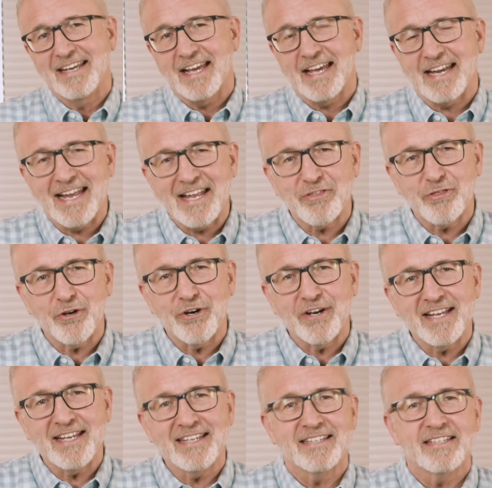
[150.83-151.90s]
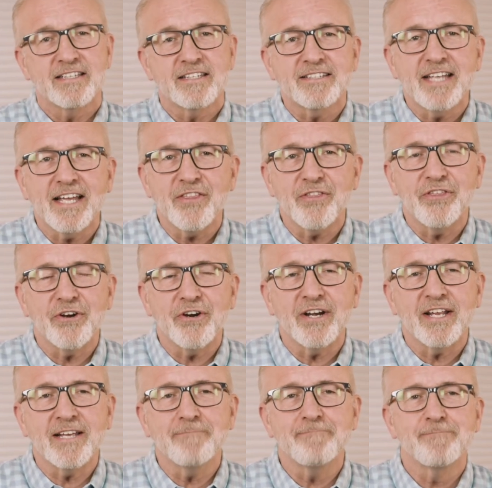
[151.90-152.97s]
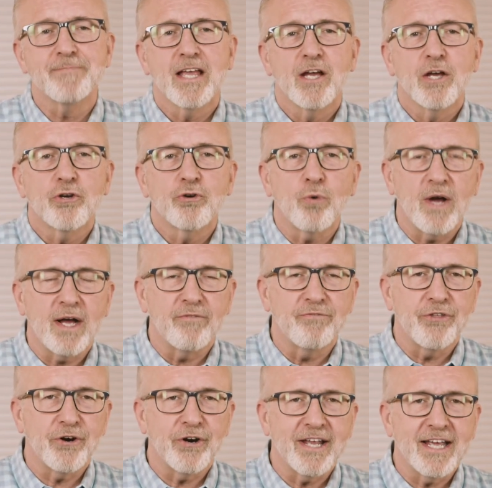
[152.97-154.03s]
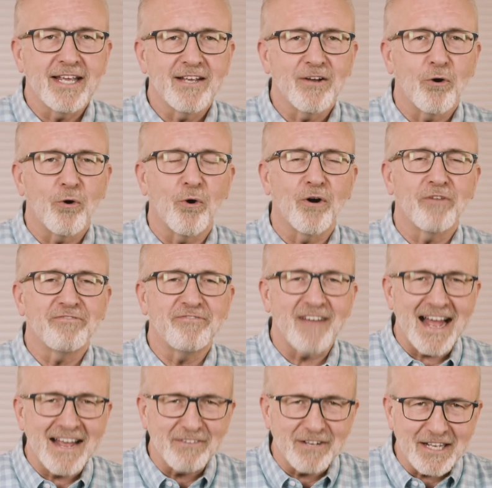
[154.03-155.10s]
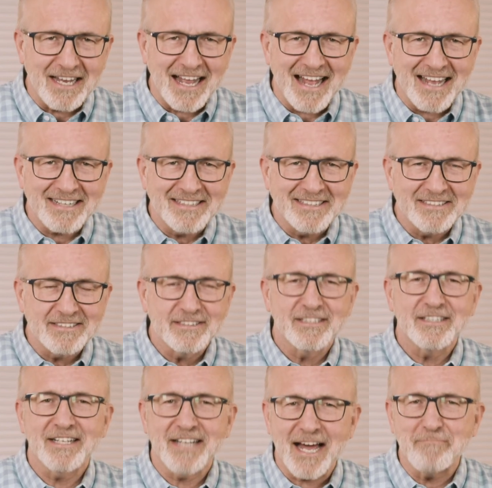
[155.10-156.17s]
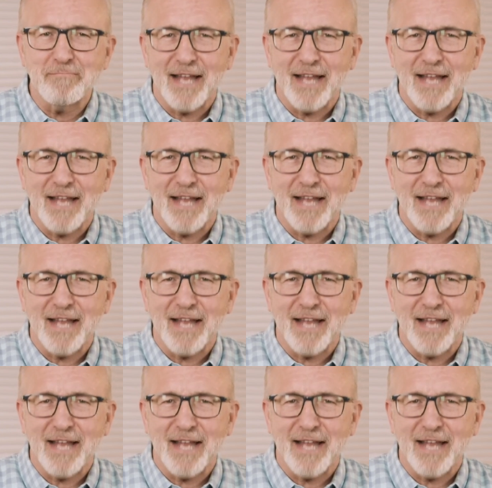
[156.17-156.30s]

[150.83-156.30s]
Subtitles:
at 8:30, 10:30, 12:30, or 5 o'clock. God